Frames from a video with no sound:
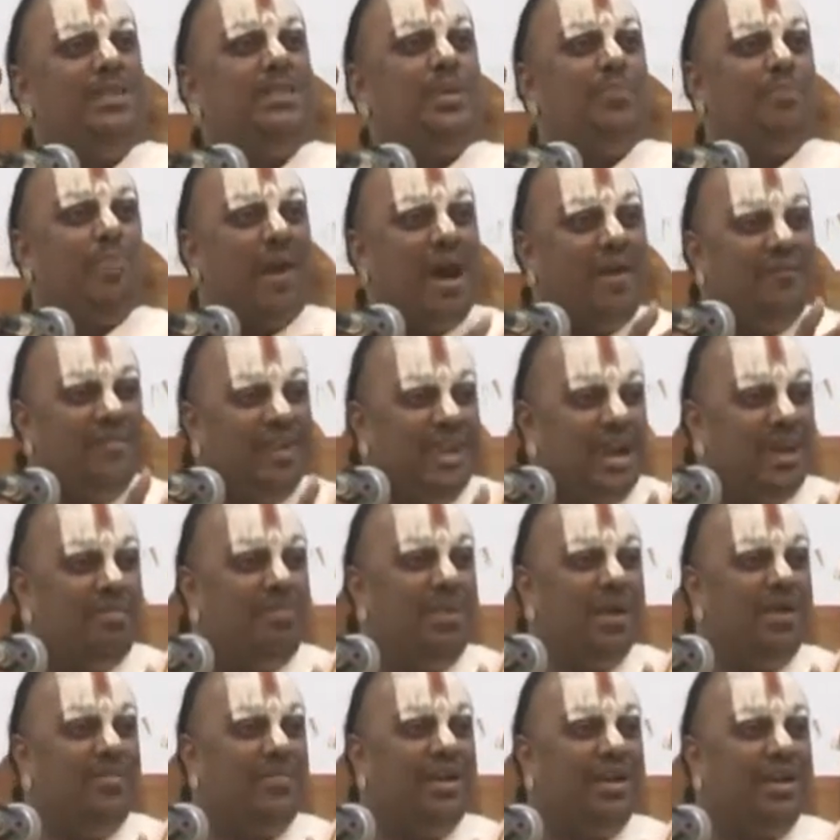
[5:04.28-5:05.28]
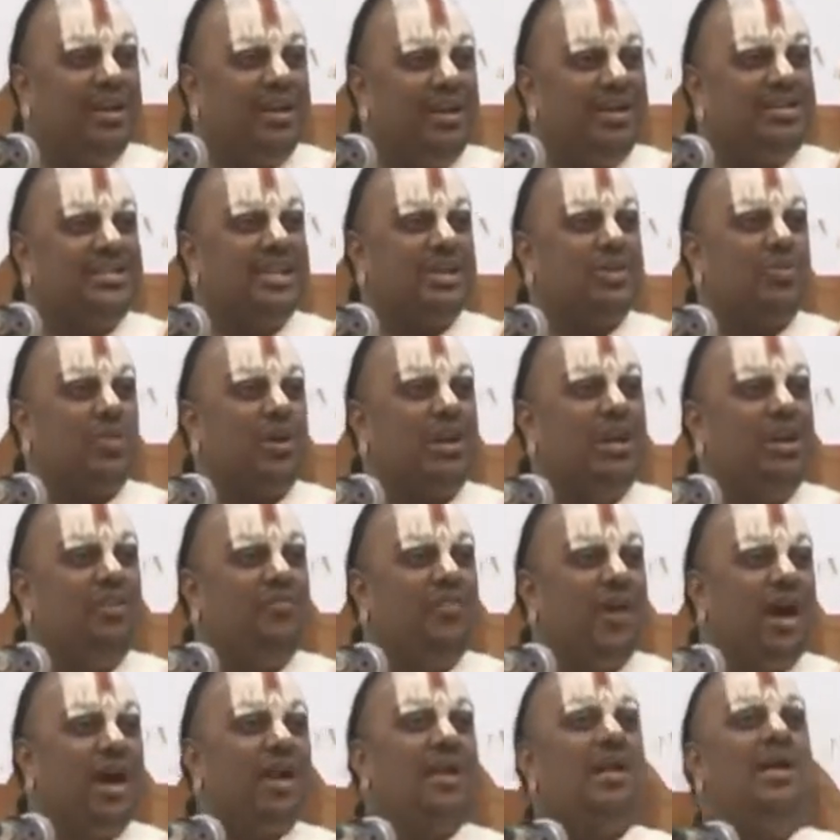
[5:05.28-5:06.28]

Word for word: but the profit and benefit reaches only